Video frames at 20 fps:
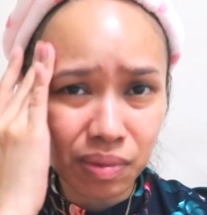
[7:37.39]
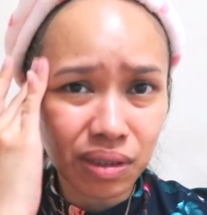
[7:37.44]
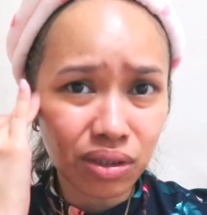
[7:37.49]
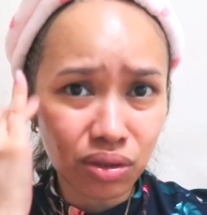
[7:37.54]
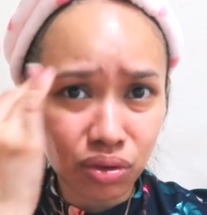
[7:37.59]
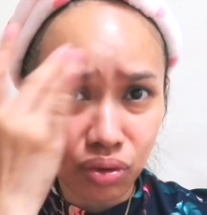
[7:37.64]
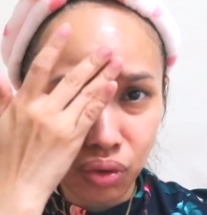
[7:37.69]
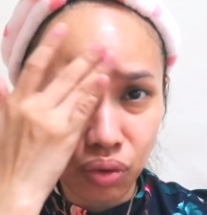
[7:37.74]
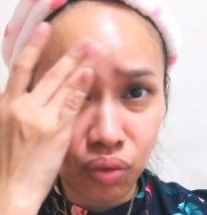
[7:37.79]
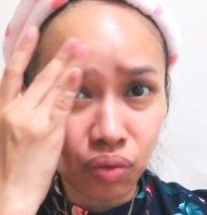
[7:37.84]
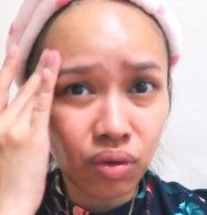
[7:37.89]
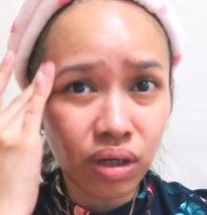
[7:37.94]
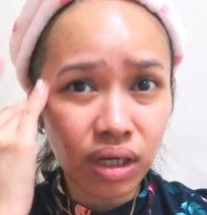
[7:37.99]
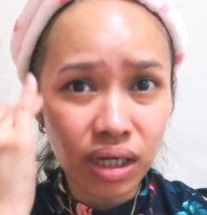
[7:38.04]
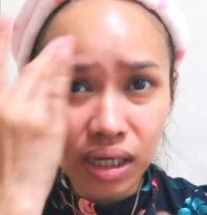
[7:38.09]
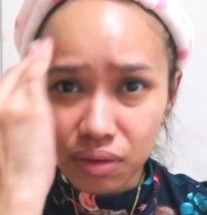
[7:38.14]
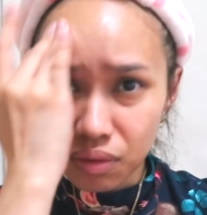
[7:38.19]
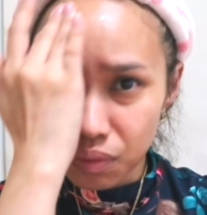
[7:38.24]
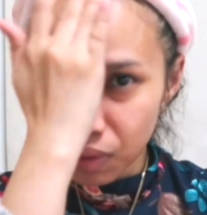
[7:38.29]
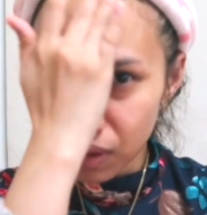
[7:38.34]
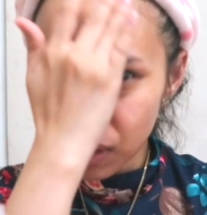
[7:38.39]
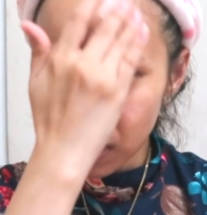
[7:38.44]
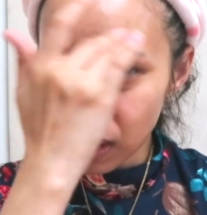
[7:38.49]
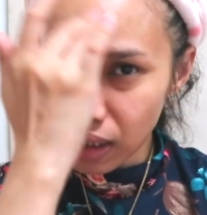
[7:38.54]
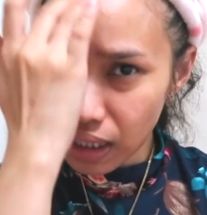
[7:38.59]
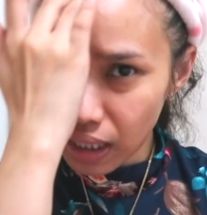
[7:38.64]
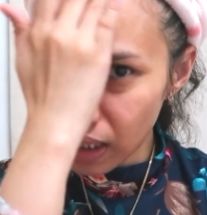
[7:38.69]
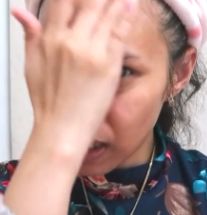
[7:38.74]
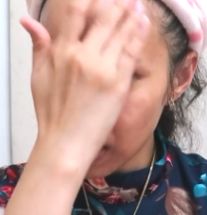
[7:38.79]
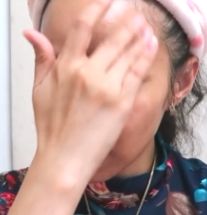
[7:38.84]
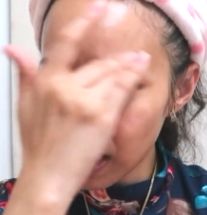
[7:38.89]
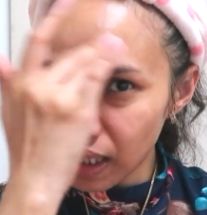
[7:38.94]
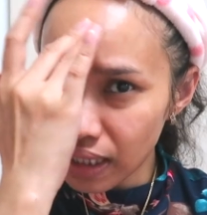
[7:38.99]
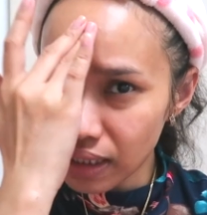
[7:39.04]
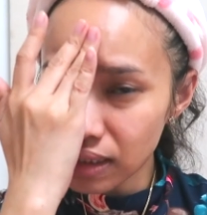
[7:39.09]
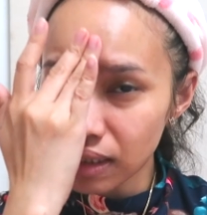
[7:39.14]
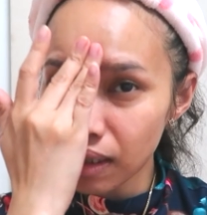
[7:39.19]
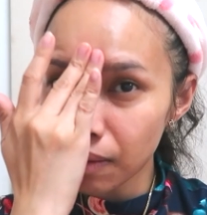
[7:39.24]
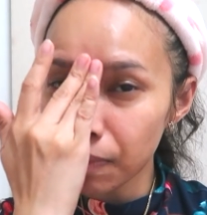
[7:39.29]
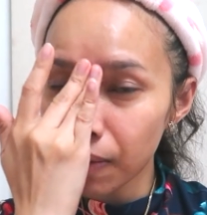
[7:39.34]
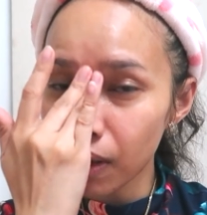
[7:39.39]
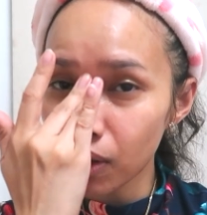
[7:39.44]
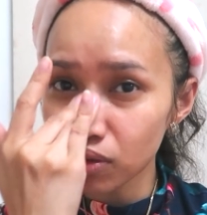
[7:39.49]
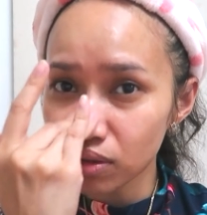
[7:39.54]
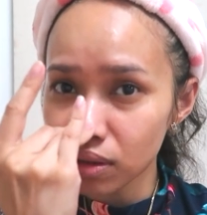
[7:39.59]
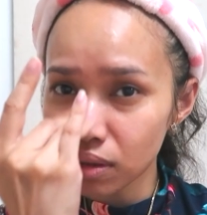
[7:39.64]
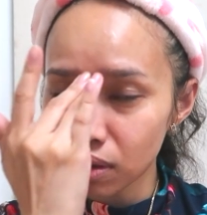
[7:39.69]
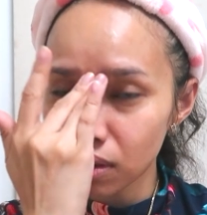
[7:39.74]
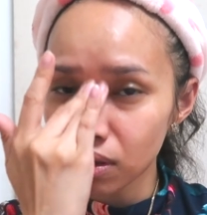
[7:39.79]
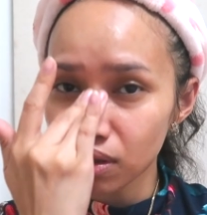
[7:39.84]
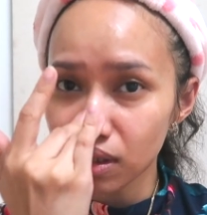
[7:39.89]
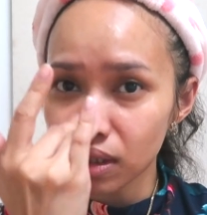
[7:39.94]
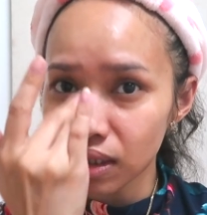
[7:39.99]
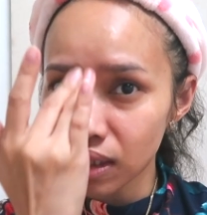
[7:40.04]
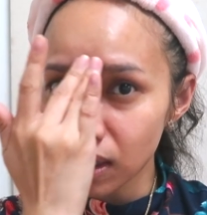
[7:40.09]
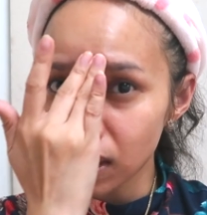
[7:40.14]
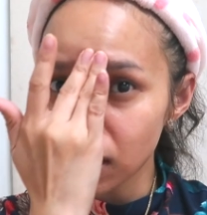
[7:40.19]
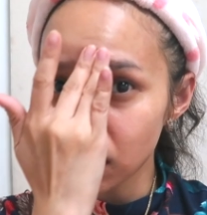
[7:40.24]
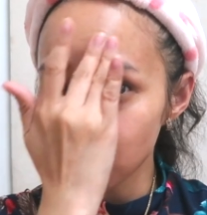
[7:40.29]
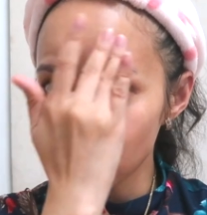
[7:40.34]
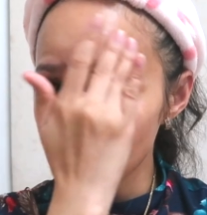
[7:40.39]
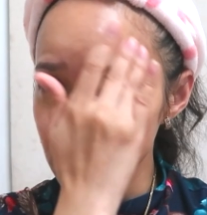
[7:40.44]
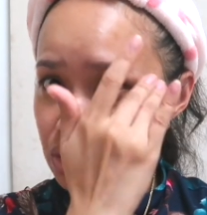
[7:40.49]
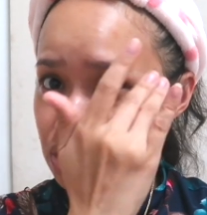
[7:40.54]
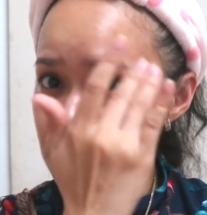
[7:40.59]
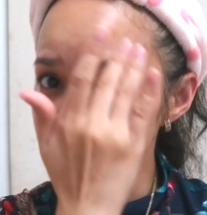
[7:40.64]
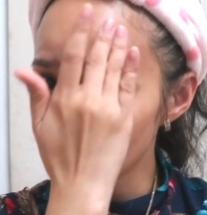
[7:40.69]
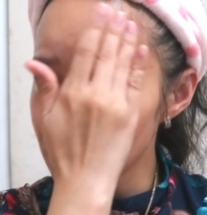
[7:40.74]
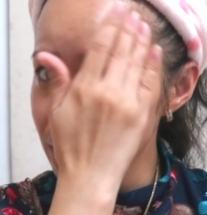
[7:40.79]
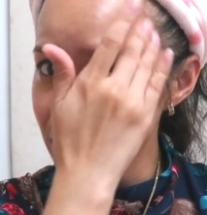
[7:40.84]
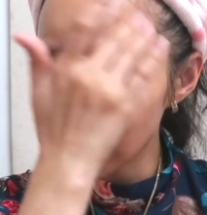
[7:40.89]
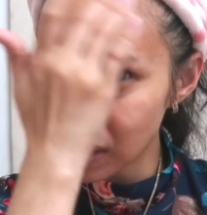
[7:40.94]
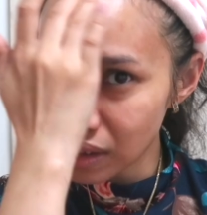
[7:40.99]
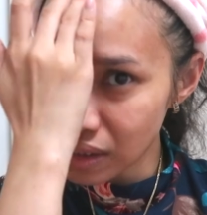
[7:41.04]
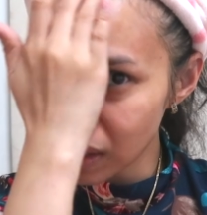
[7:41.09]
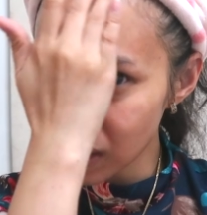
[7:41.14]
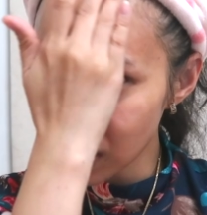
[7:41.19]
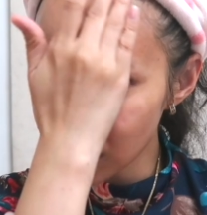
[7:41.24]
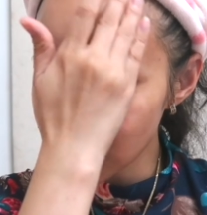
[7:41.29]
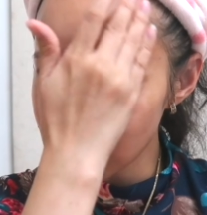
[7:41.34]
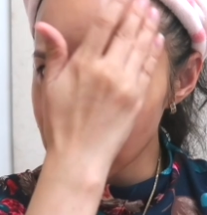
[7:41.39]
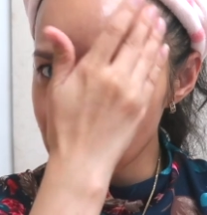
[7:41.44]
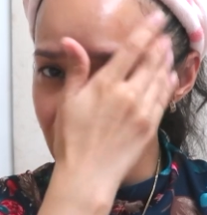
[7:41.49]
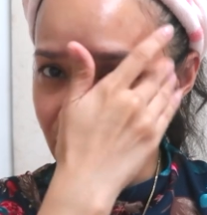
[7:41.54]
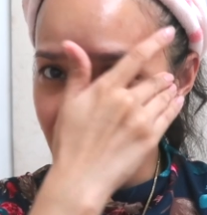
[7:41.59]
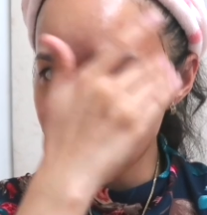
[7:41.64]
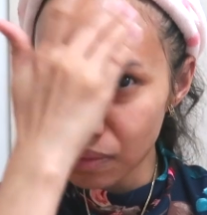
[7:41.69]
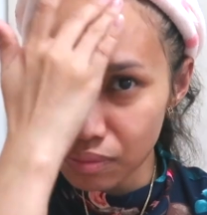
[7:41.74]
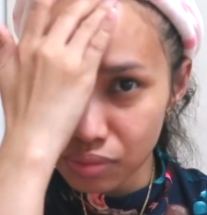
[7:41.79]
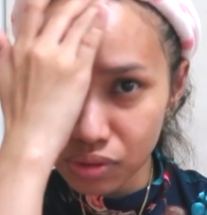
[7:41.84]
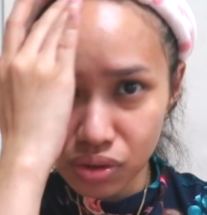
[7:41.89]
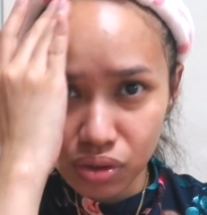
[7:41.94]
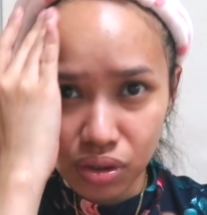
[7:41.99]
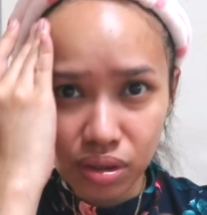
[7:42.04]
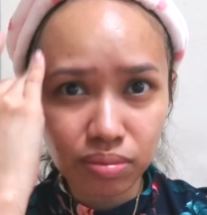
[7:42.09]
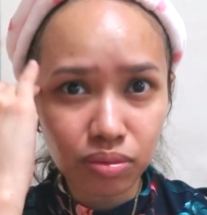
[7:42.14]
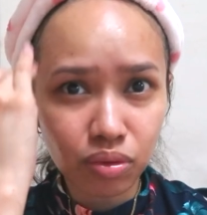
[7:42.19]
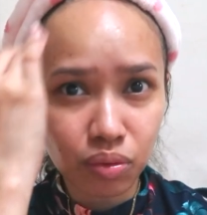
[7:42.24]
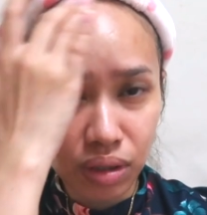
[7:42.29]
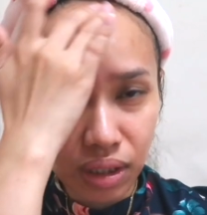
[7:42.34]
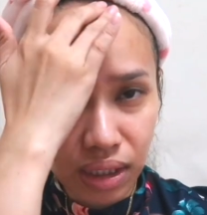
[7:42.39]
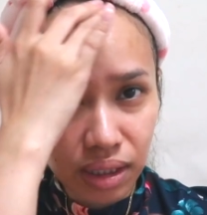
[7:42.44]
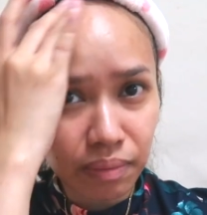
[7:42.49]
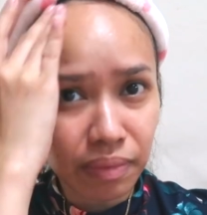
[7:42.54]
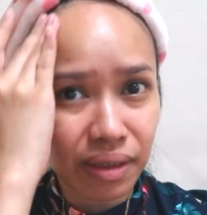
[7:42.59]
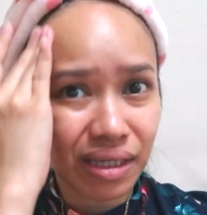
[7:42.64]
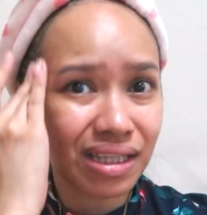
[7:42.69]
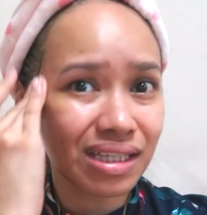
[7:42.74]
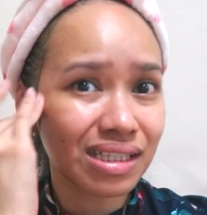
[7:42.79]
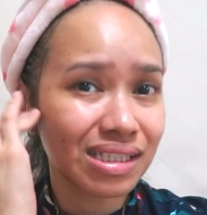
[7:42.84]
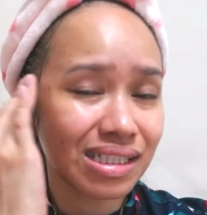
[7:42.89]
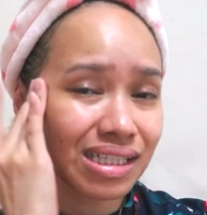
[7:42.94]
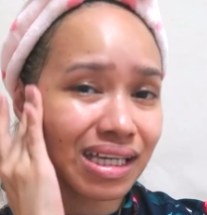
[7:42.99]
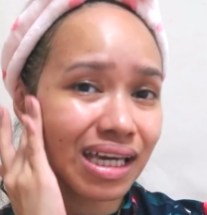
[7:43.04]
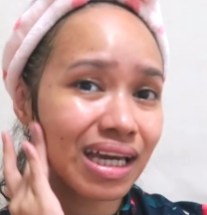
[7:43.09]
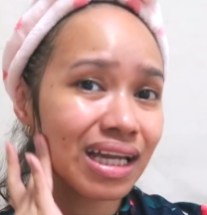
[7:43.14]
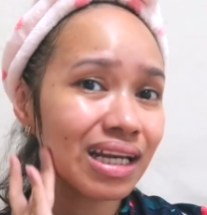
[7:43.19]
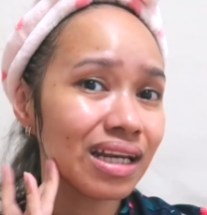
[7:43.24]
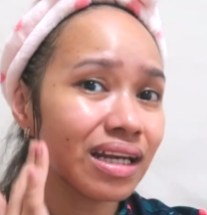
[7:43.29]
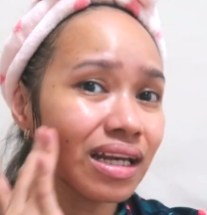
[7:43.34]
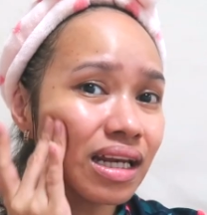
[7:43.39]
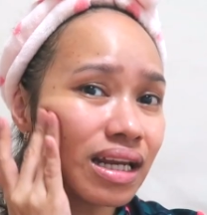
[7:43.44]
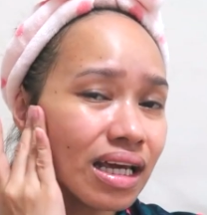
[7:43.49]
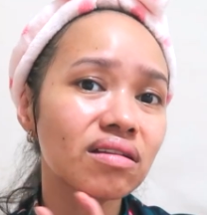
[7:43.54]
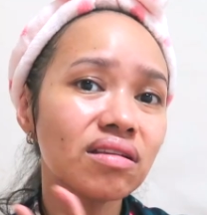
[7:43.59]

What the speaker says: But no, what I like about these moisturizers, they are absorbed quickly by the skin.